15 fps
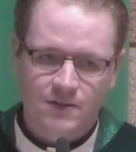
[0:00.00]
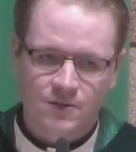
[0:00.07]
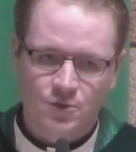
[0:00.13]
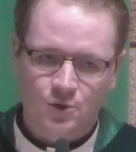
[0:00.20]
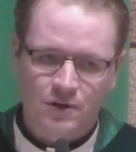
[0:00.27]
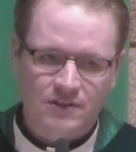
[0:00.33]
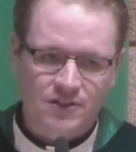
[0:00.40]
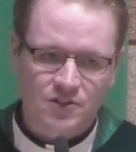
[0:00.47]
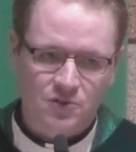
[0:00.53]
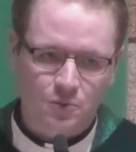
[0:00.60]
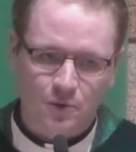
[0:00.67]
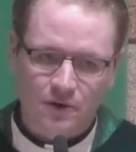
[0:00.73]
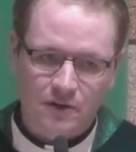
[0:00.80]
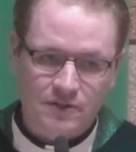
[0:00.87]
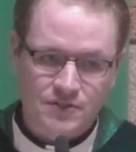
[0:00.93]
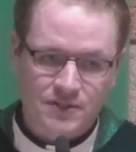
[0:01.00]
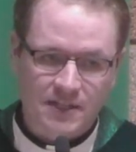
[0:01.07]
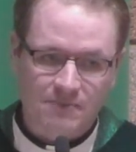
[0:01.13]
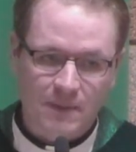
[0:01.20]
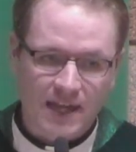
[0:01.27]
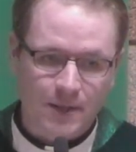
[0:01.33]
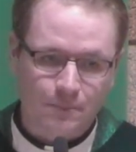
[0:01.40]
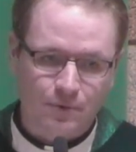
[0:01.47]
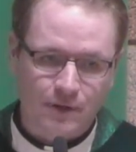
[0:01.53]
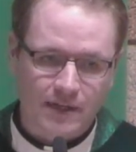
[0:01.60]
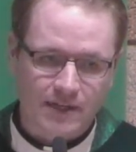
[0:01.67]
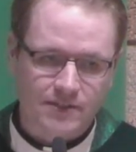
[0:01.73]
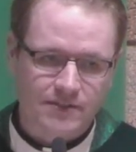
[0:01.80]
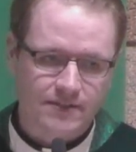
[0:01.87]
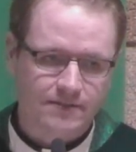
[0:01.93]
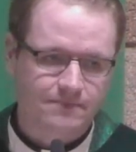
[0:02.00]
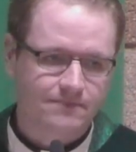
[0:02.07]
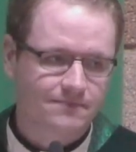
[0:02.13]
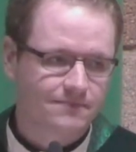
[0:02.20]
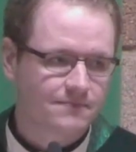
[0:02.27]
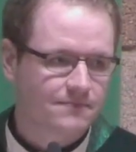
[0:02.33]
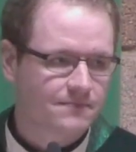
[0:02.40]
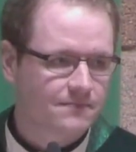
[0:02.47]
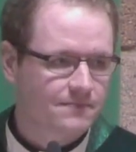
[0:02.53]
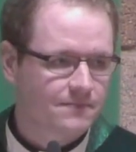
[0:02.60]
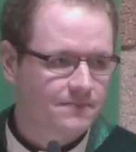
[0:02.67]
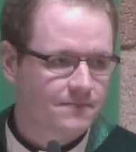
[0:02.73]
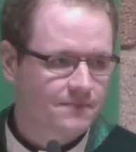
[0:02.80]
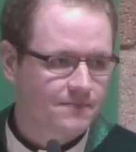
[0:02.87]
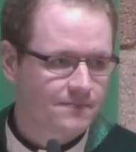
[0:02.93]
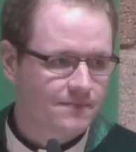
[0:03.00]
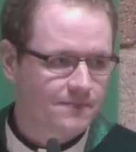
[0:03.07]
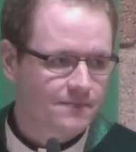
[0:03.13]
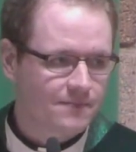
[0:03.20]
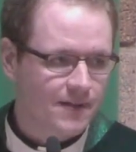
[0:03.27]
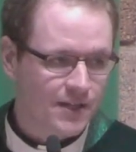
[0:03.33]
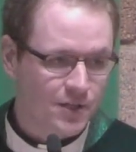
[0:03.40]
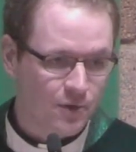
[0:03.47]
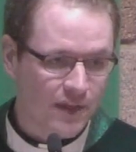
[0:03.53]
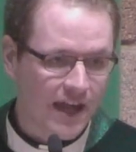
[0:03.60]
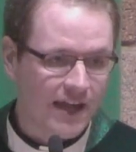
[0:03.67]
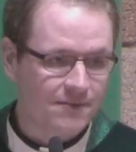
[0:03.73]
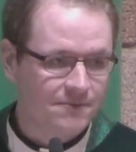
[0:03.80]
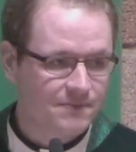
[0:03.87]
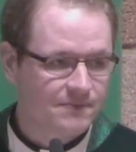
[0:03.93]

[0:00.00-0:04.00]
Your little words can make a priest. I know that.